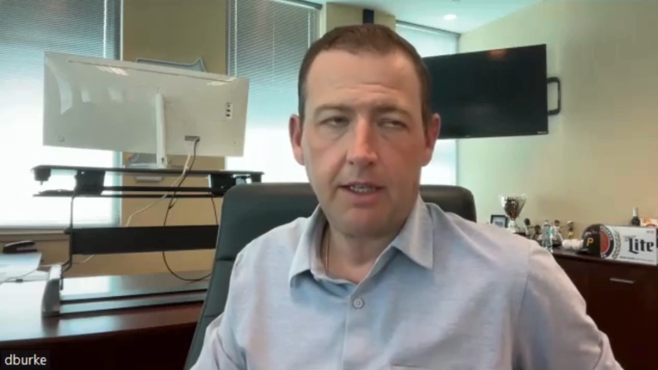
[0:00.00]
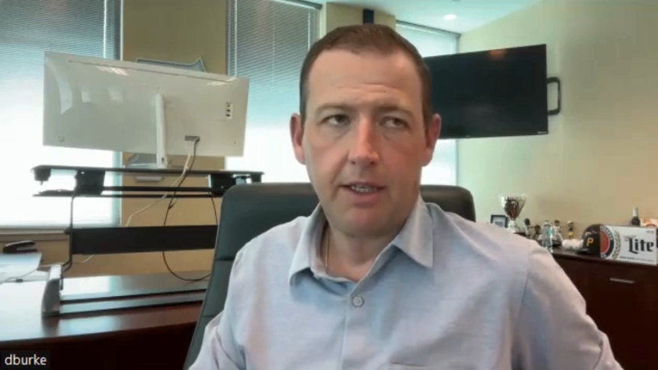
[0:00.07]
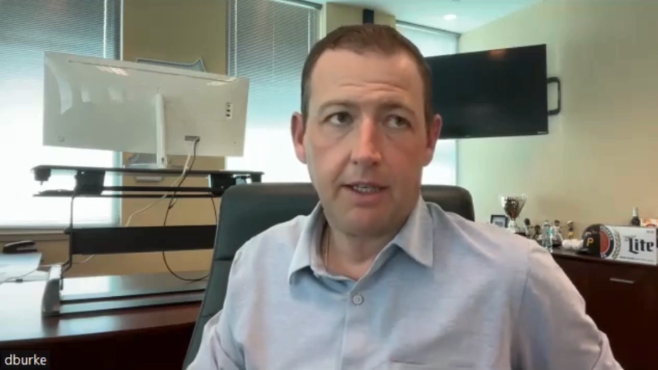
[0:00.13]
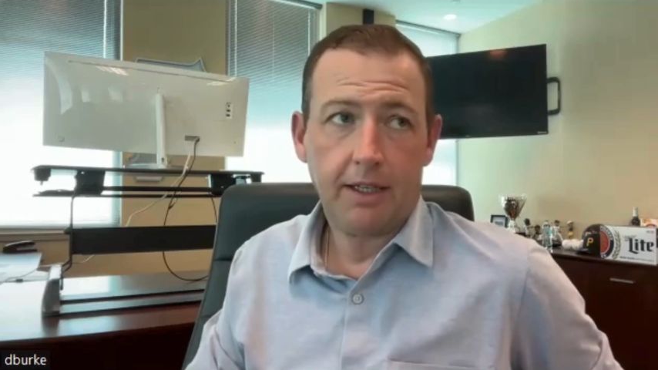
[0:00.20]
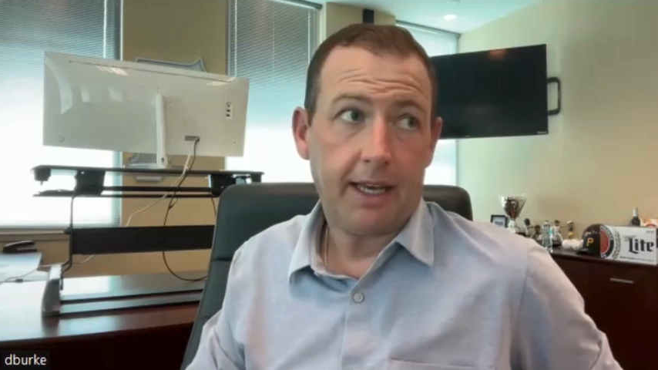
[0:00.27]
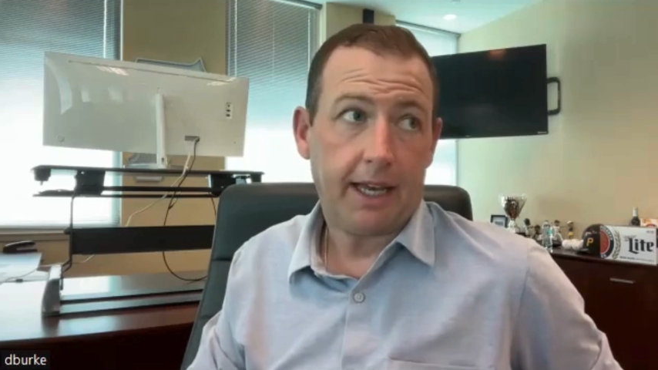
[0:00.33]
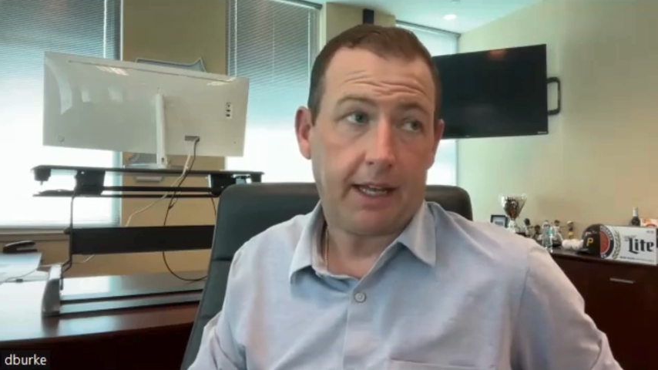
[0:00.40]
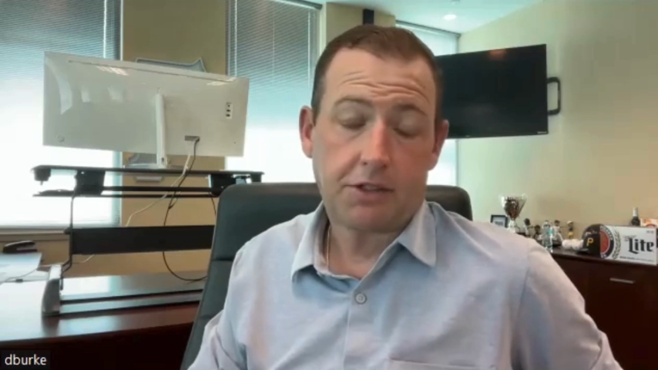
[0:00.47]

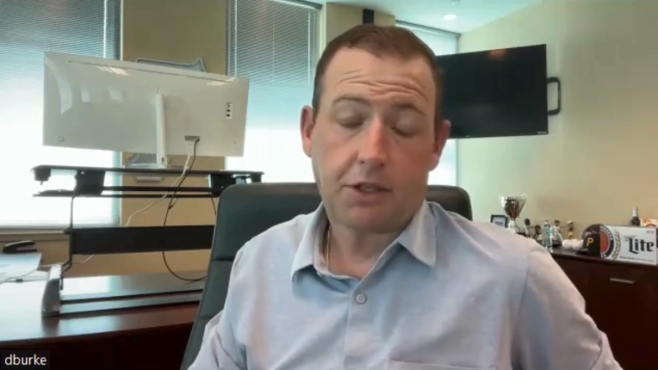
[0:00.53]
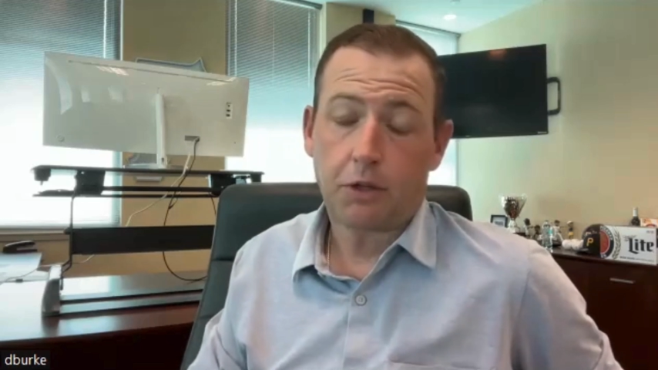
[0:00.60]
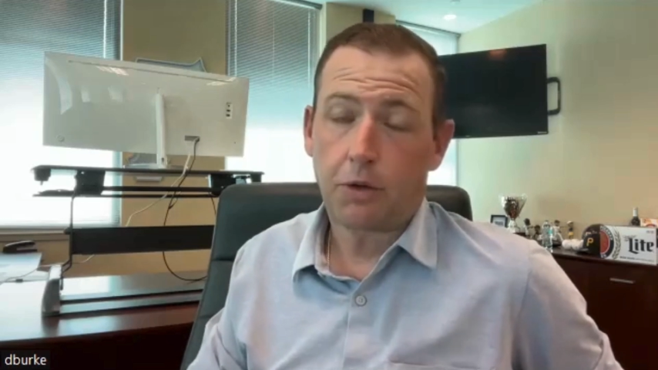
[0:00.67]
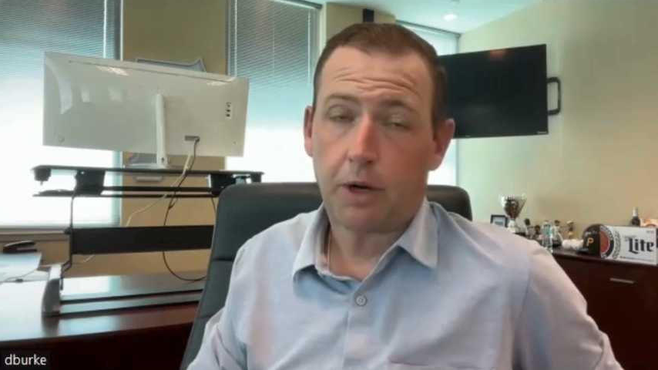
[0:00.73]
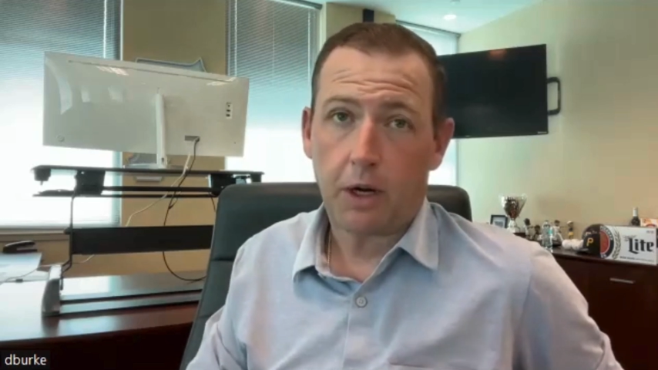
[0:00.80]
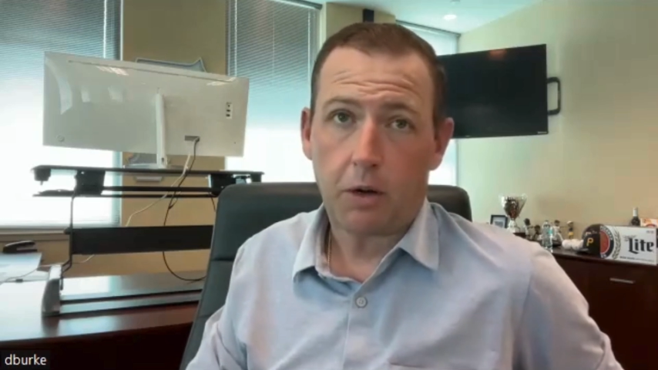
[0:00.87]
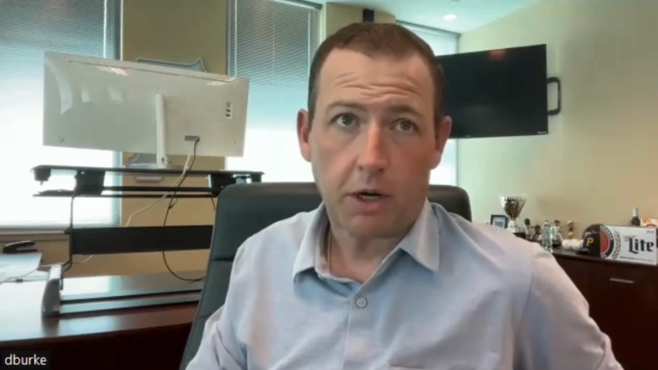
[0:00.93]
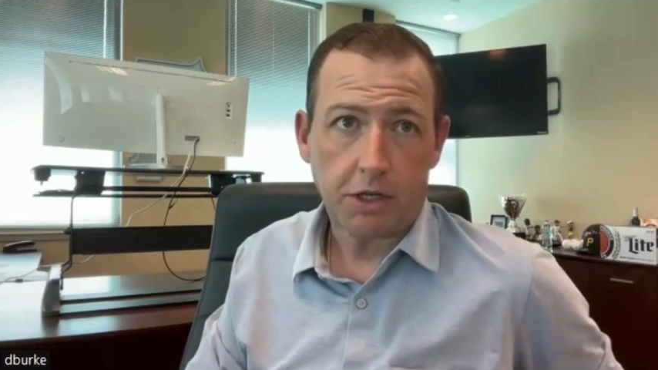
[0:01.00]
Yeah, that's a
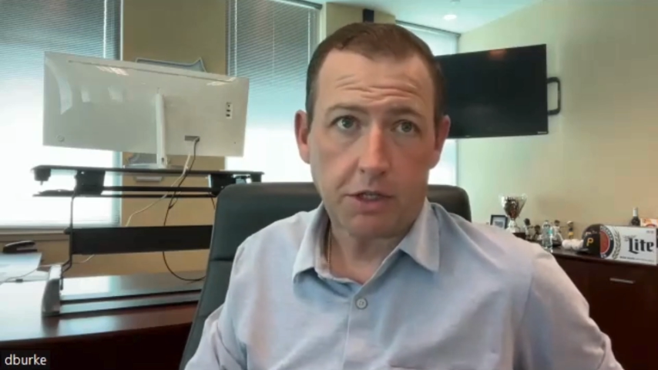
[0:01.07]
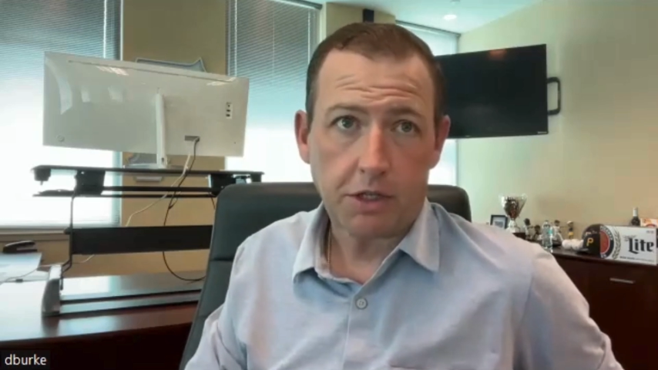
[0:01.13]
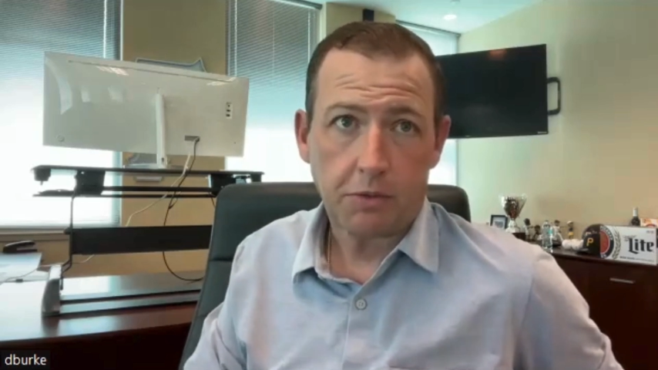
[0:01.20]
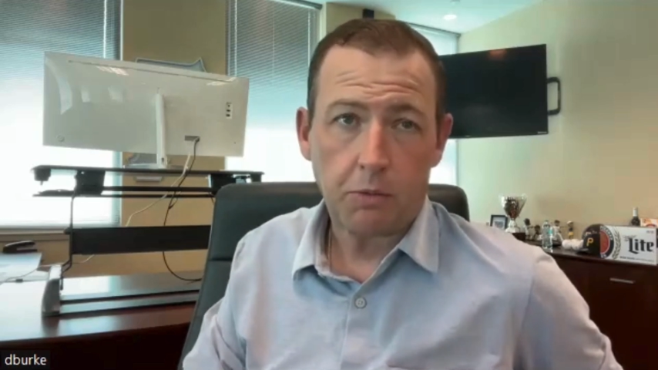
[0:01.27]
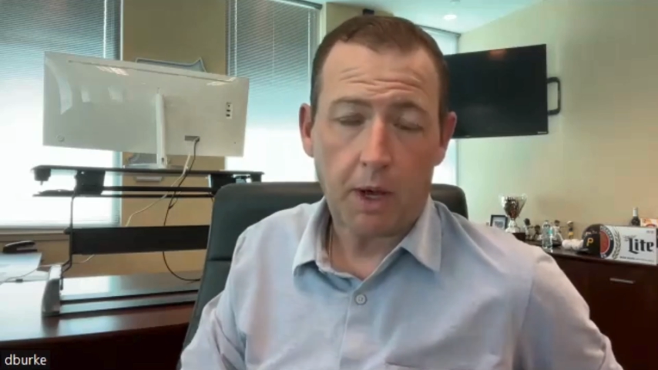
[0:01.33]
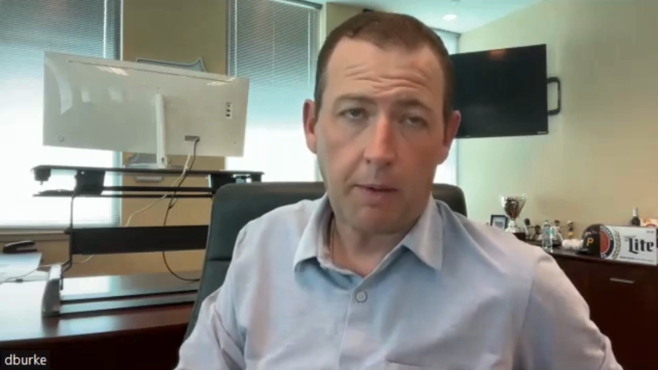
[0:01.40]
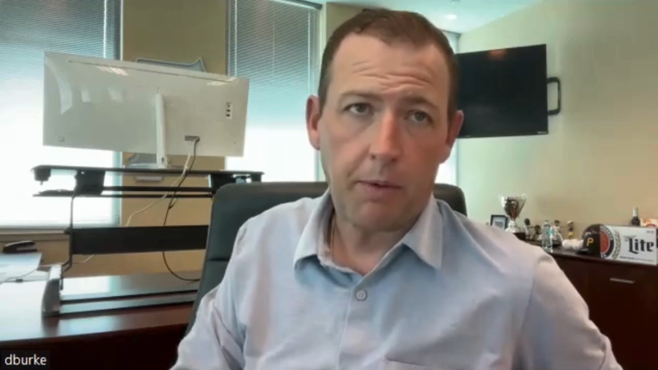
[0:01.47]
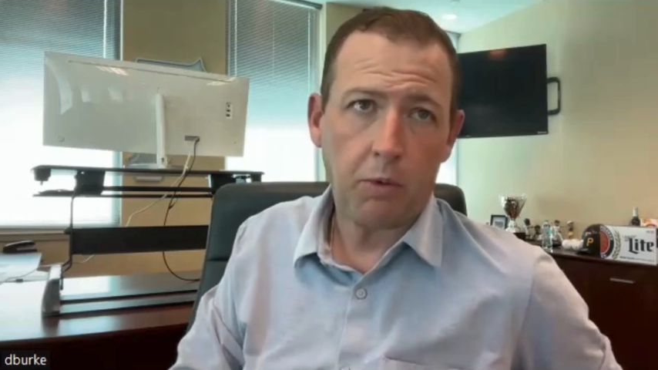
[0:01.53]
great question.
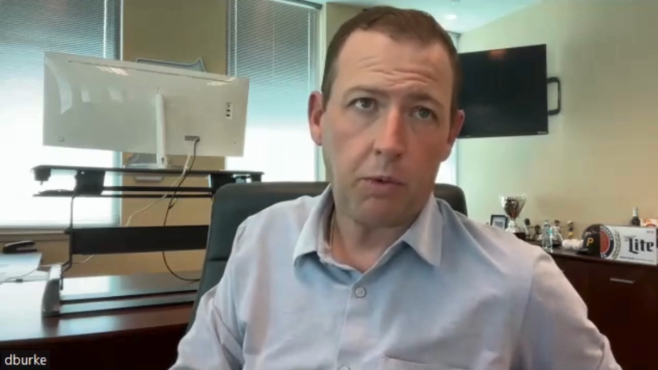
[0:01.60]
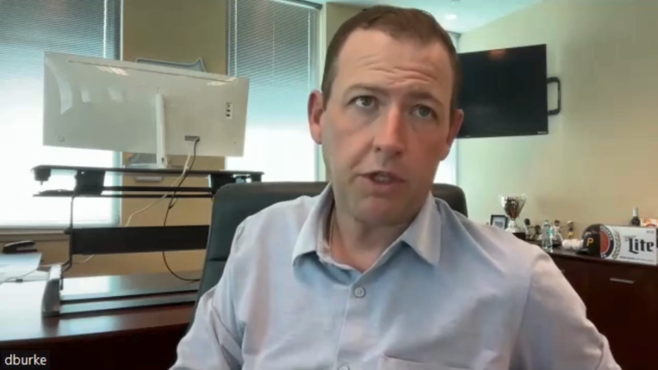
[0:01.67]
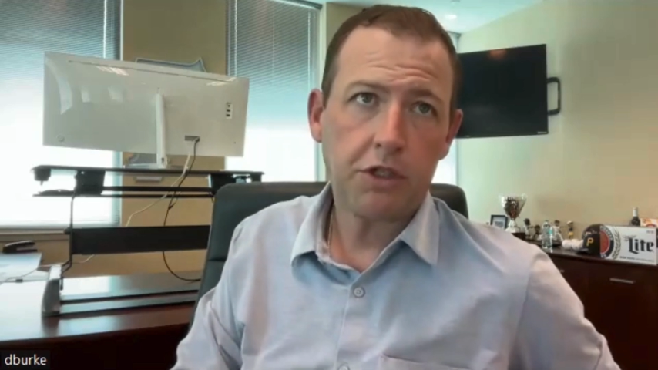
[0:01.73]
I mean,